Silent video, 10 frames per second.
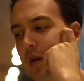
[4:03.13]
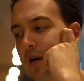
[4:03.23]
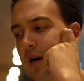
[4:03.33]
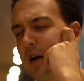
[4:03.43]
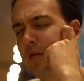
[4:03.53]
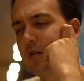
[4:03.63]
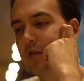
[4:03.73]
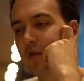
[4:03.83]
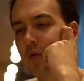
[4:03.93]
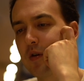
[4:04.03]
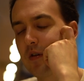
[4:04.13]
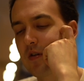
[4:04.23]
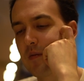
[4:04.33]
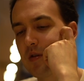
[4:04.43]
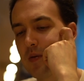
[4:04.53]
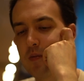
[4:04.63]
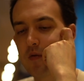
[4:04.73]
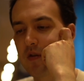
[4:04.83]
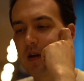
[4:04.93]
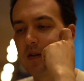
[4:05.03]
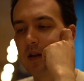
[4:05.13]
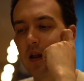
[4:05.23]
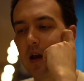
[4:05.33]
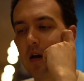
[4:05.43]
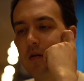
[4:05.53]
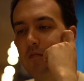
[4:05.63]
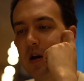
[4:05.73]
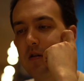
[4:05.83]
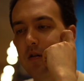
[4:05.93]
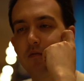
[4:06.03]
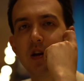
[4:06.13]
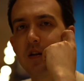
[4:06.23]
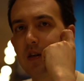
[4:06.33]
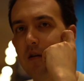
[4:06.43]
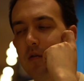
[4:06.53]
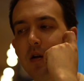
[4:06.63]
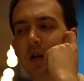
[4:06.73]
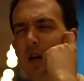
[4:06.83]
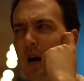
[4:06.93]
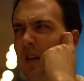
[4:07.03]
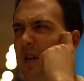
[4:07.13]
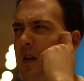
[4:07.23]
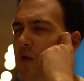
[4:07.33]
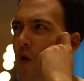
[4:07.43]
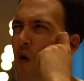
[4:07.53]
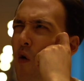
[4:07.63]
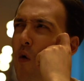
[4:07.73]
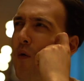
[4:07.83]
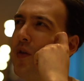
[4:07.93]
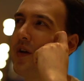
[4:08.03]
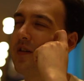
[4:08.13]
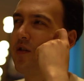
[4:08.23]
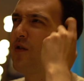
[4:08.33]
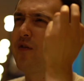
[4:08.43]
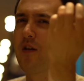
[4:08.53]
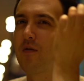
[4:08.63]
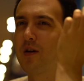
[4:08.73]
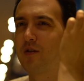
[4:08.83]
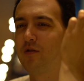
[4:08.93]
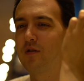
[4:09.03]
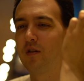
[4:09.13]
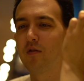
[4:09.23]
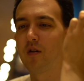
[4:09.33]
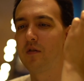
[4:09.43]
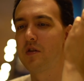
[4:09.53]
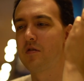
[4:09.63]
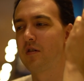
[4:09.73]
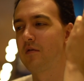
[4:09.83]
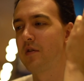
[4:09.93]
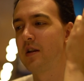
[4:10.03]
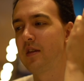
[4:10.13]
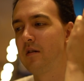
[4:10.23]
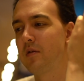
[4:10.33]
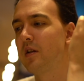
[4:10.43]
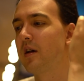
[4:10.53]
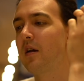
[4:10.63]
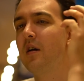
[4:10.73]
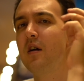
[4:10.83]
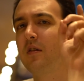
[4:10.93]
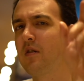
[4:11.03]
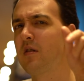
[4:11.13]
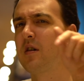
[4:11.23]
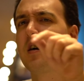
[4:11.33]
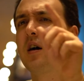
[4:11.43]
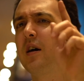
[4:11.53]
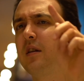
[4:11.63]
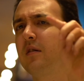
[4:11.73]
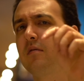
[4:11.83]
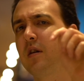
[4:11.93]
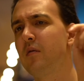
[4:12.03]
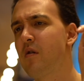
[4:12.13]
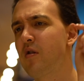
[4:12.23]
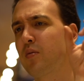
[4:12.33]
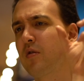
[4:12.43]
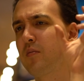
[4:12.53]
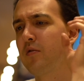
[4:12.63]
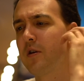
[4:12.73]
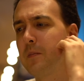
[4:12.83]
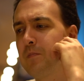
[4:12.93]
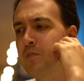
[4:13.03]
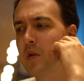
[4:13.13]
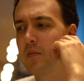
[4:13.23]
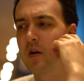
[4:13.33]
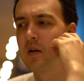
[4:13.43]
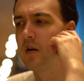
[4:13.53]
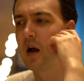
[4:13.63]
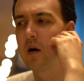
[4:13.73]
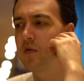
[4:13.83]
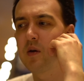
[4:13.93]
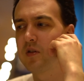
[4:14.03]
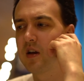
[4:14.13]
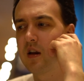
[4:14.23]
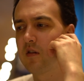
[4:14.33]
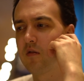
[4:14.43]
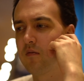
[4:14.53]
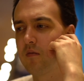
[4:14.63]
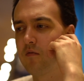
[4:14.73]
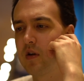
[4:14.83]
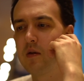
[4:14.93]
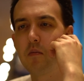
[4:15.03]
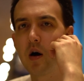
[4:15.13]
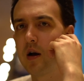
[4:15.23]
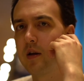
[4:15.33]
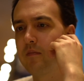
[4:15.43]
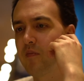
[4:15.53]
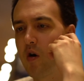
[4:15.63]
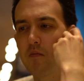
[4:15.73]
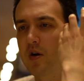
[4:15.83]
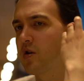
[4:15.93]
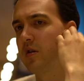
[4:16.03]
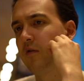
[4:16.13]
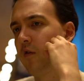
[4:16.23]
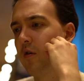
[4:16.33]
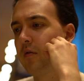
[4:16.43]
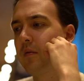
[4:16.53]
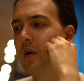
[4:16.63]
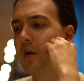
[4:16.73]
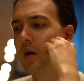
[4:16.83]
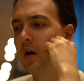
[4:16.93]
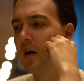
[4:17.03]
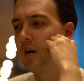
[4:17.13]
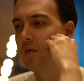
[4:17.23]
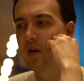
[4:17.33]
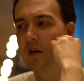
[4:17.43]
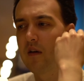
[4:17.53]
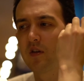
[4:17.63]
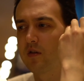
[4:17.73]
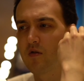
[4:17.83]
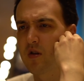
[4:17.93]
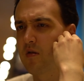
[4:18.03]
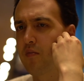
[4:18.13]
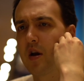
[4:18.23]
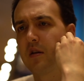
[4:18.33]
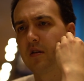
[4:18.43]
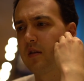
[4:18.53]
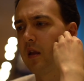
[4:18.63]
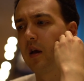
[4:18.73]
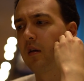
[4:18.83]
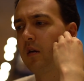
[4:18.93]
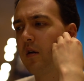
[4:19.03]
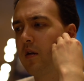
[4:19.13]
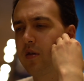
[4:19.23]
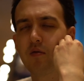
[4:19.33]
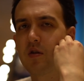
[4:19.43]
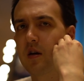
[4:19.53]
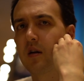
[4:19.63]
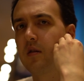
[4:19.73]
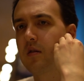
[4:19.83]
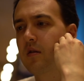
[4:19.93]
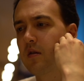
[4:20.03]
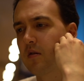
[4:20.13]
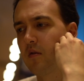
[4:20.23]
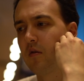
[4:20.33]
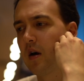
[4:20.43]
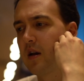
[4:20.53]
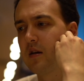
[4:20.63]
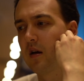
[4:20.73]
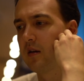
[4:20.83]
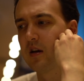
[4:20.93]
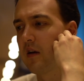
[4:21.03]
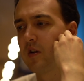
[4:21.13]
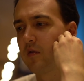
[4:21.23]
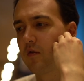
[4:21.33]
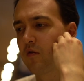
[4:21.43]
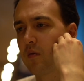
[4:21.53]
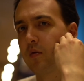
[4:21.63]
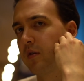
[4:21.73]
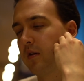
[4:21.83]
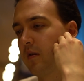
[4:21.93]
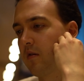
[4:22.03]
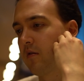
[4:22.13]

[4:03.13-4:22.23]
I noticed on Twitter that some of the people were saying that like it might not read it that well. I think if you hold it too far away or too close, obviously it's not going to read it that well. Like there's a guide, right, where you're supposed to put it. But I was able to get it to read mine on my shitty phone without having to adjust the brightness in like 3 seconds. So I didn't have any trouble with it.